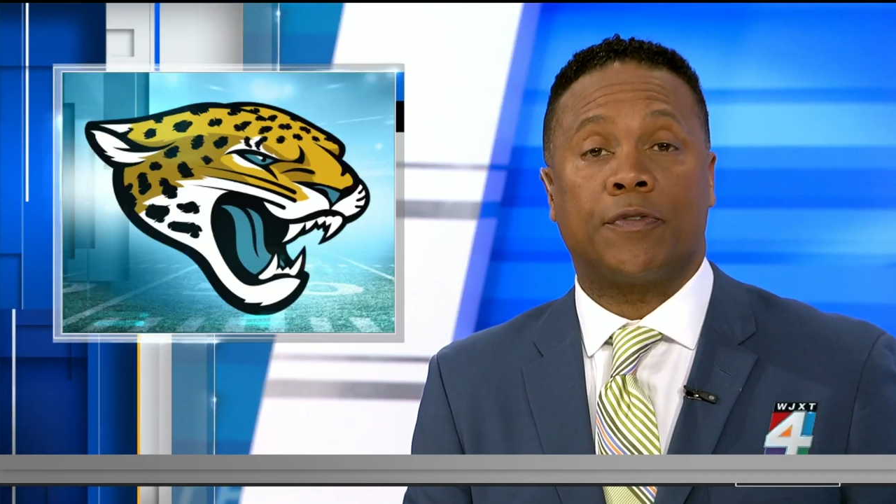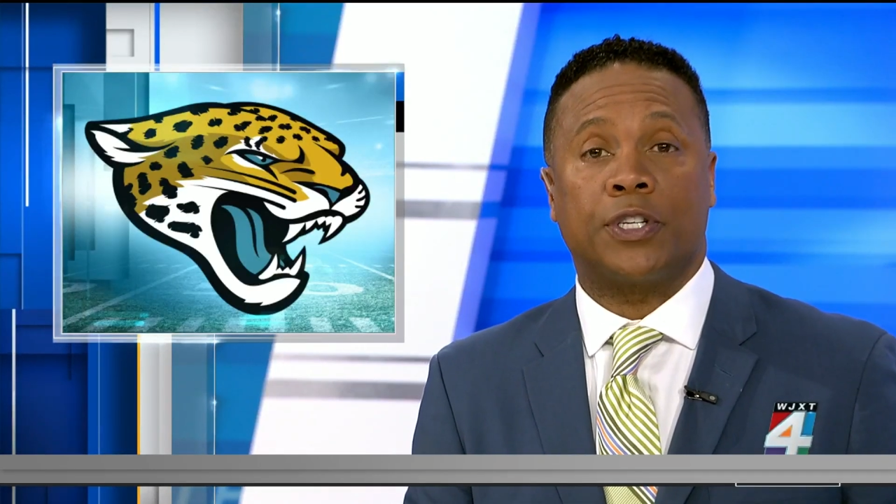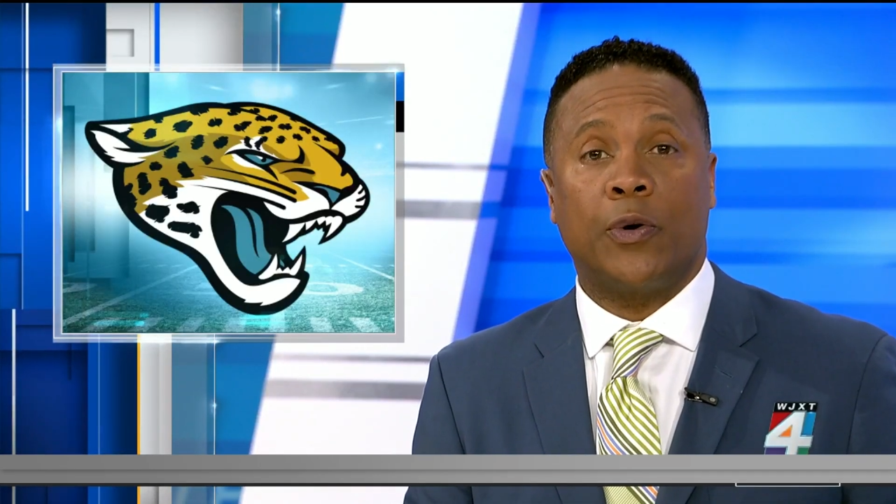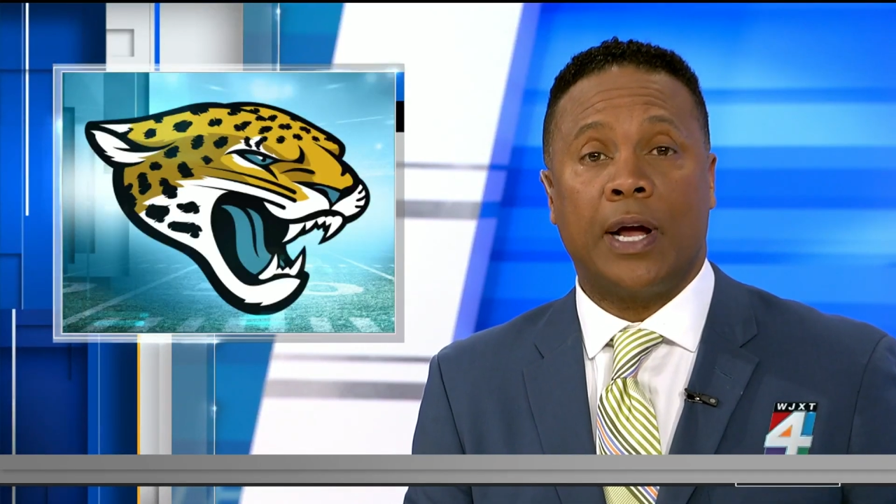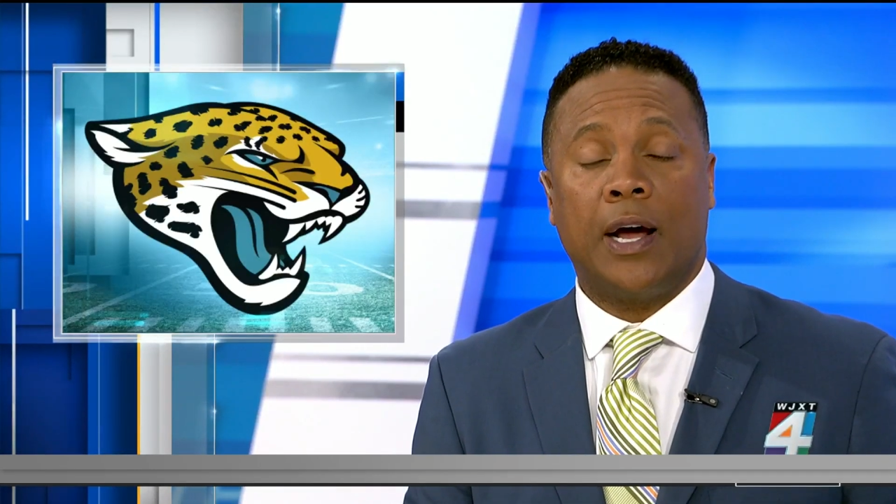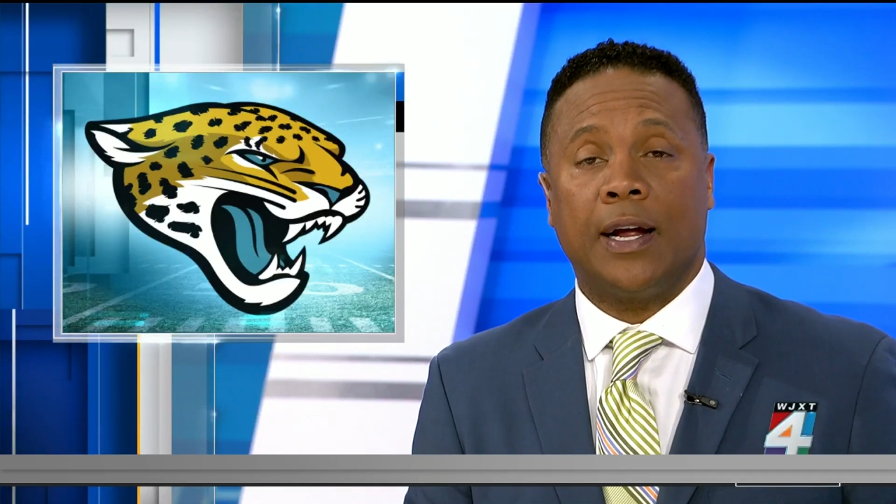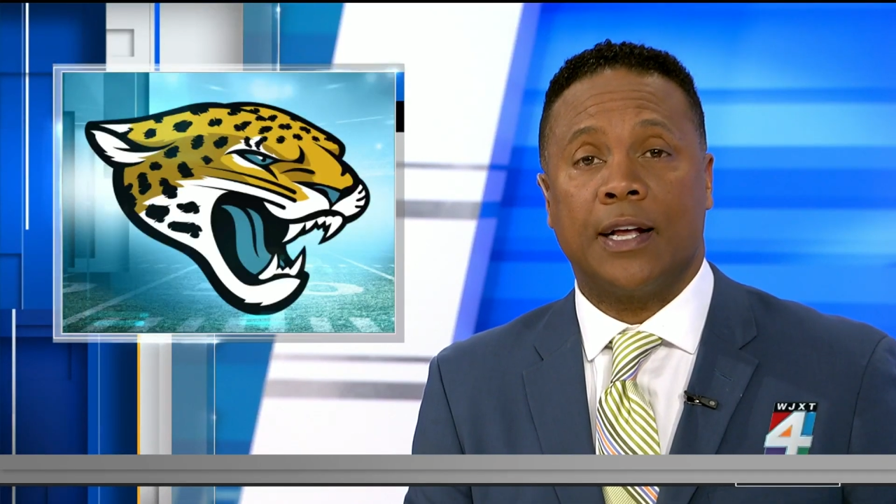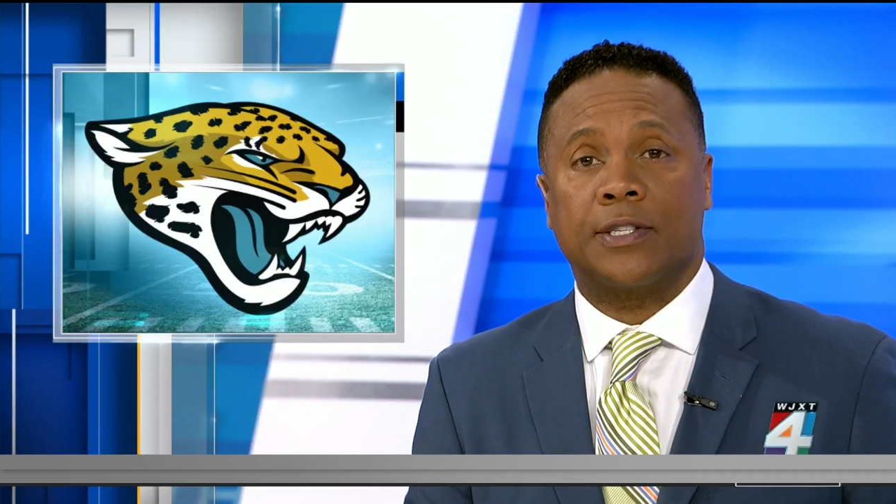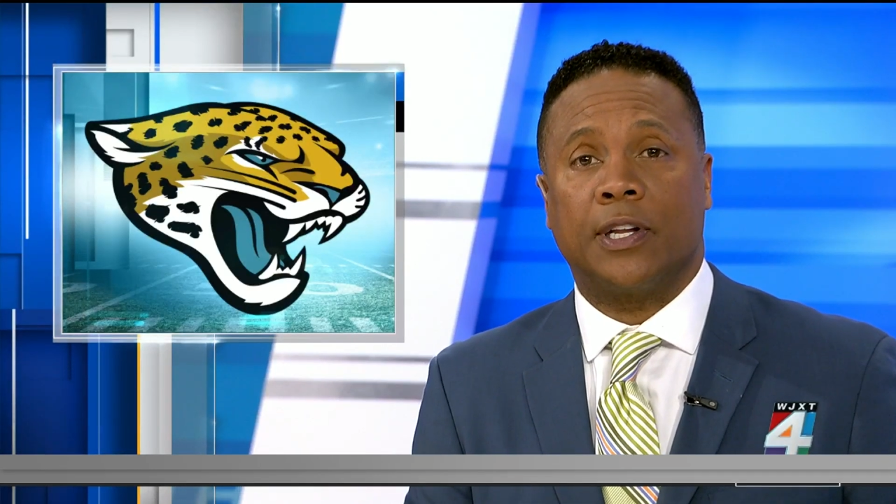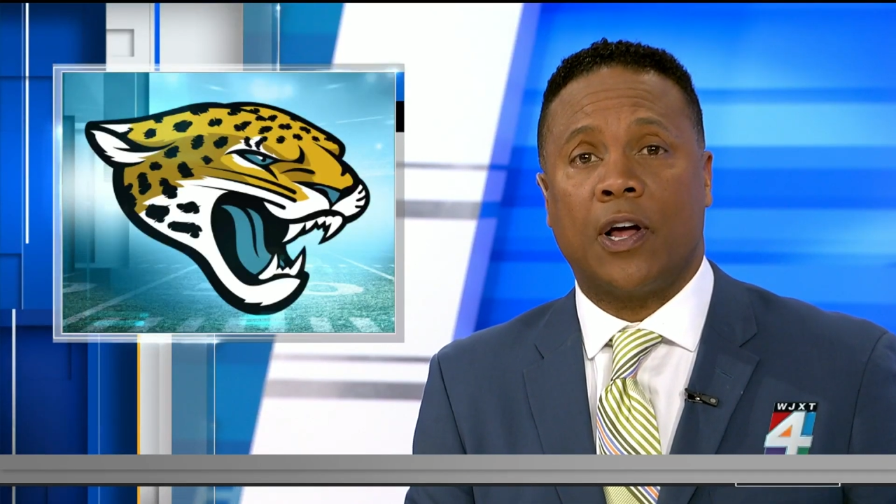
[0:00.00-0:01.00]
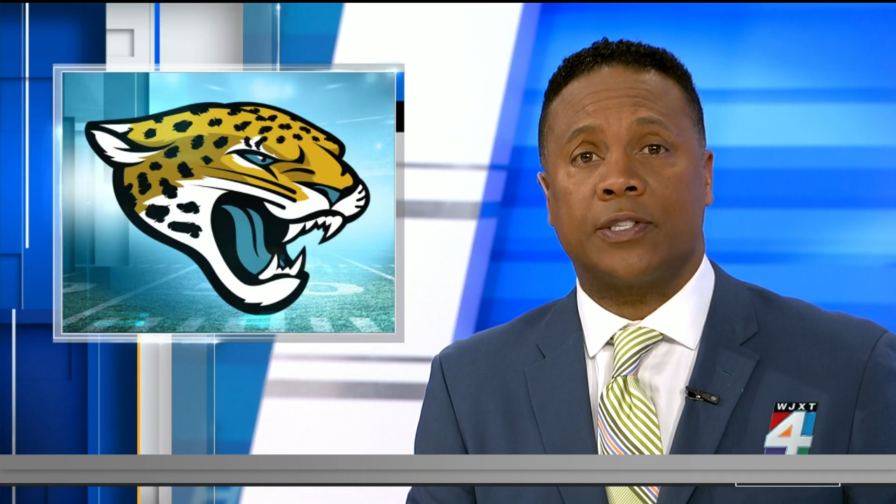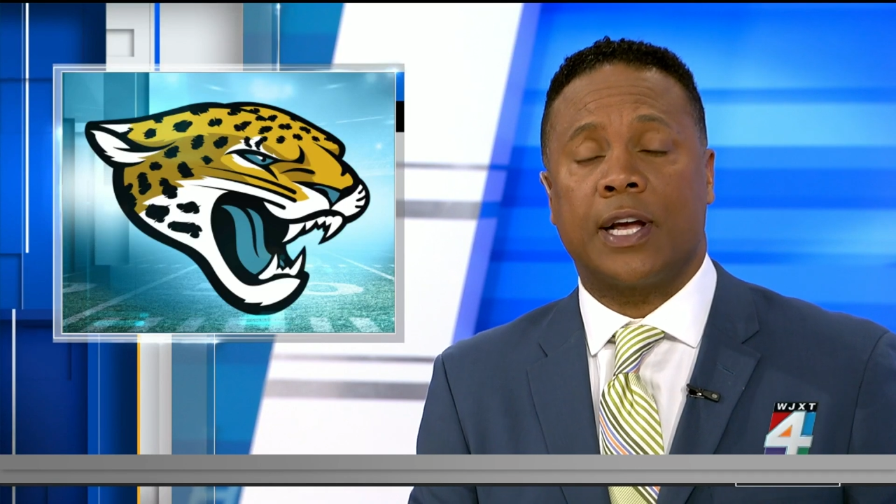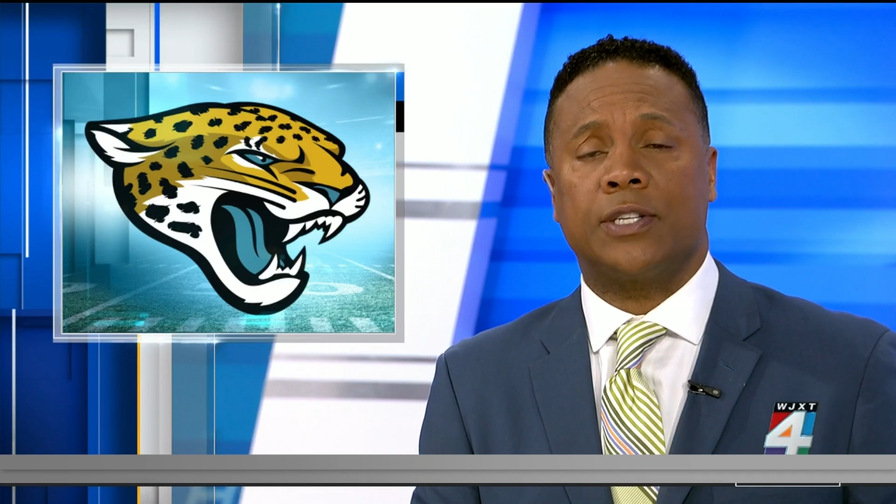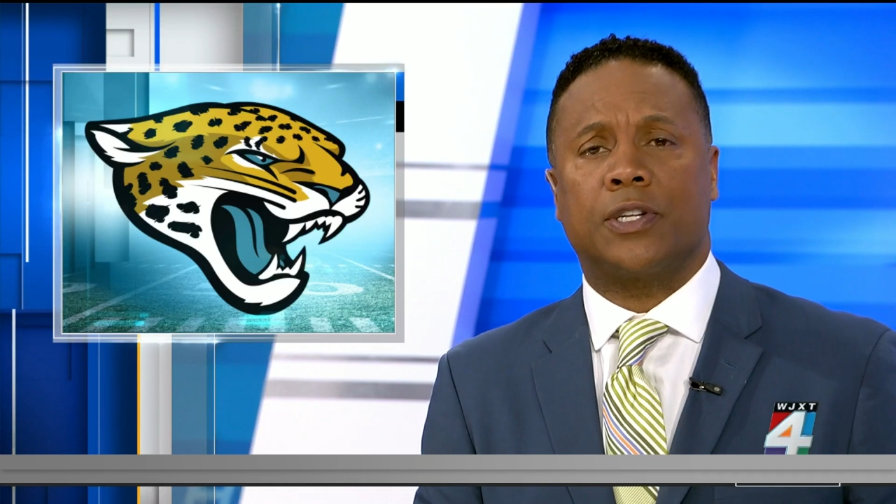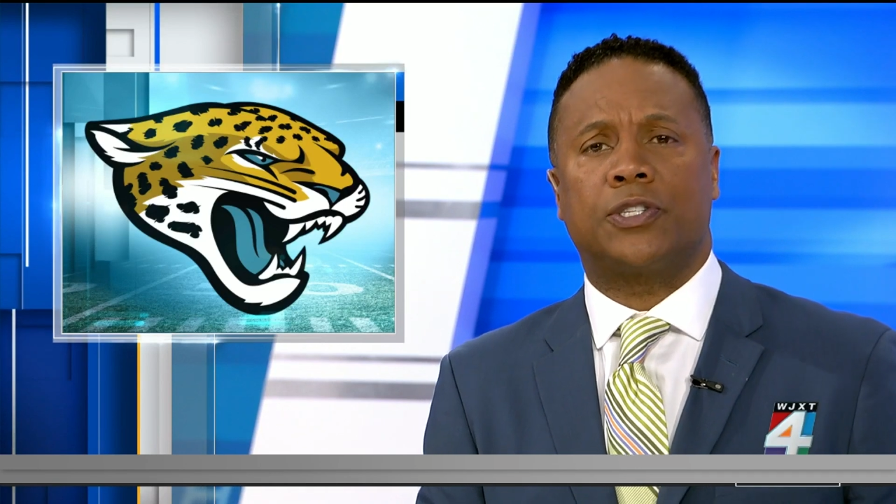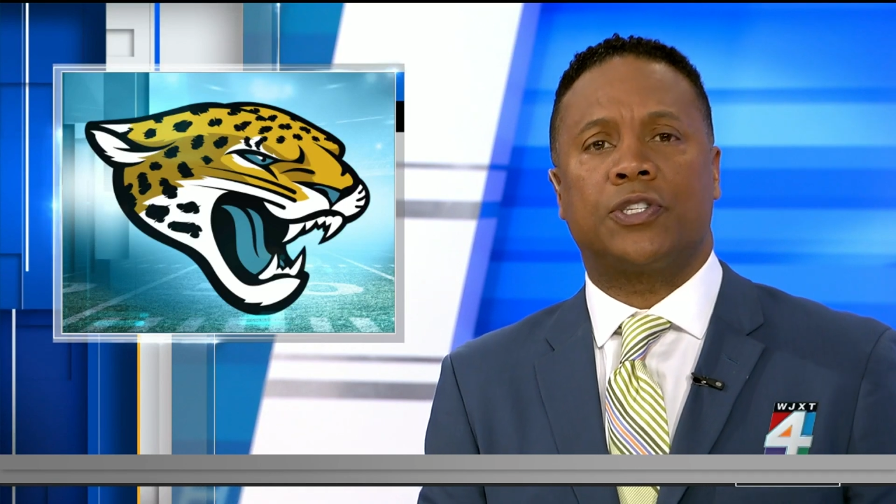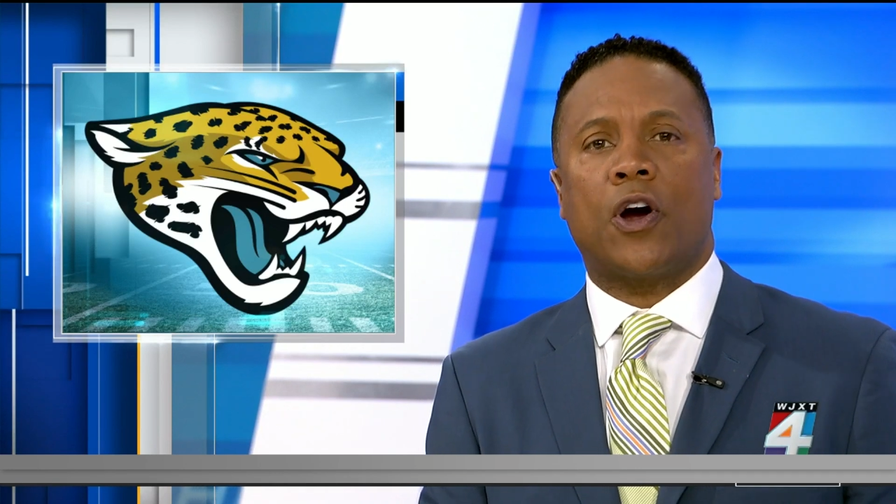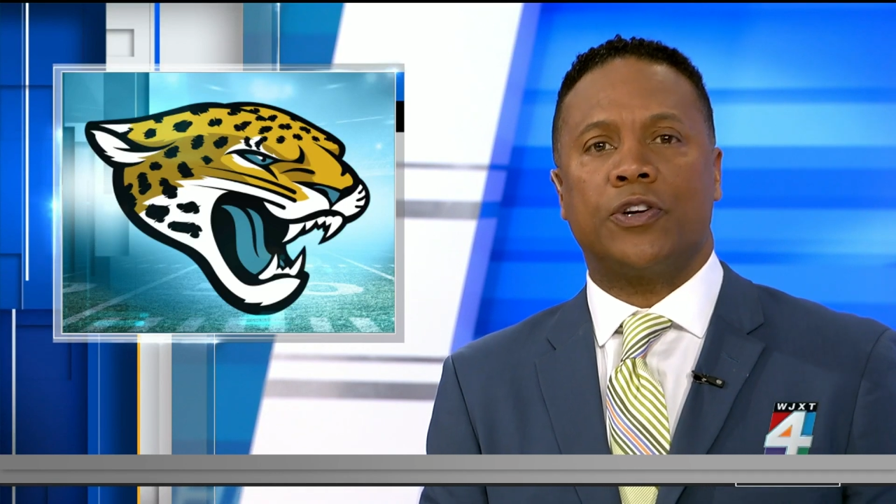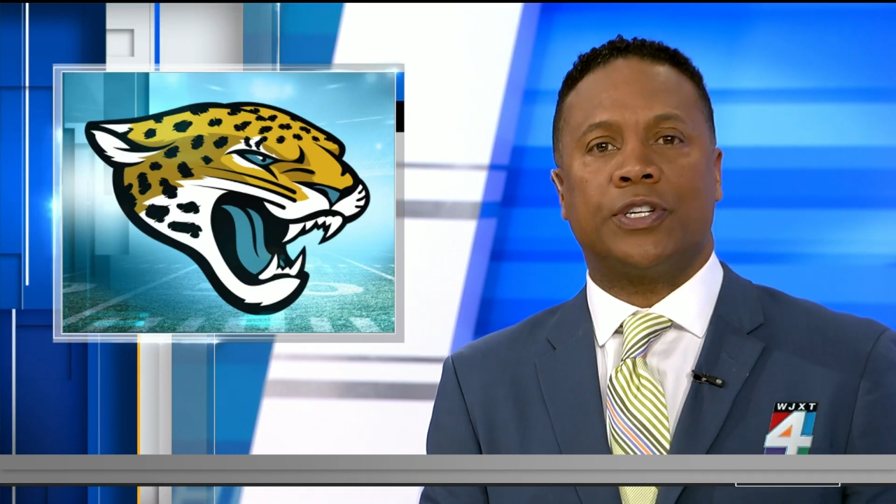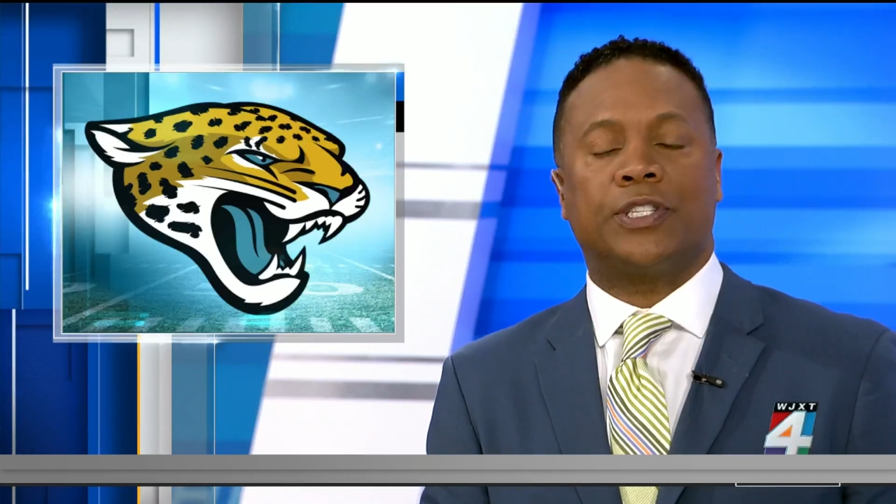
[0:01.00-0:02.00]
showdown against the Los Angeles
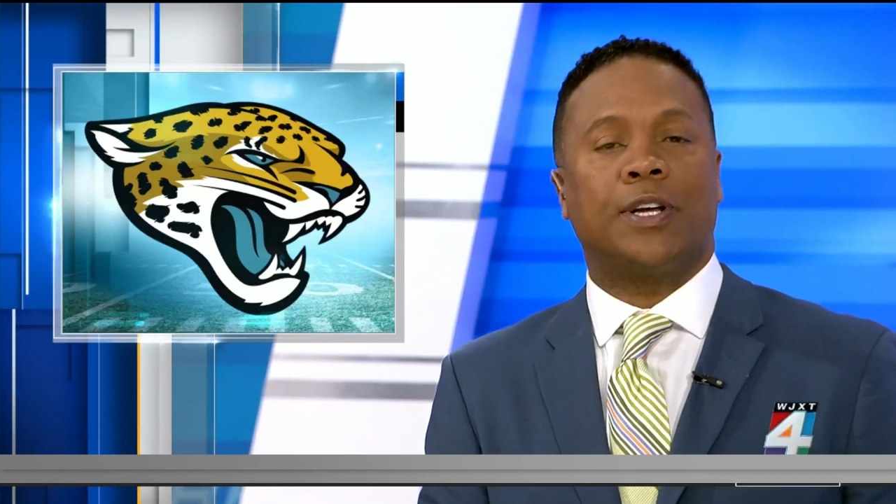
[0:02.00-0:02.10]
Chargers,